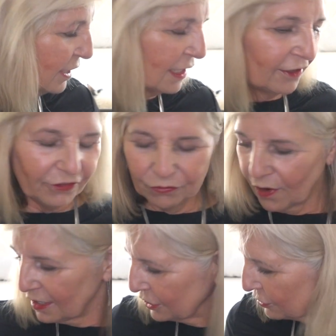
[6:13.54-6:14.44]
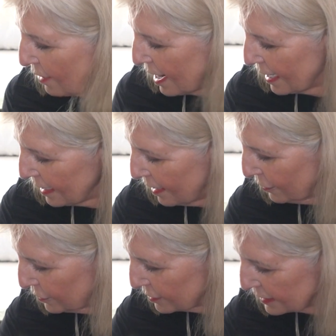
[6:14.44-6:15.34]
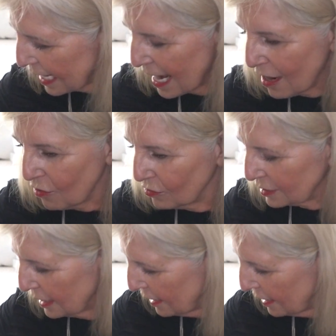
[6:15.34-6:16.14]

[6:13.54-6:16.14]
if you want to try others out,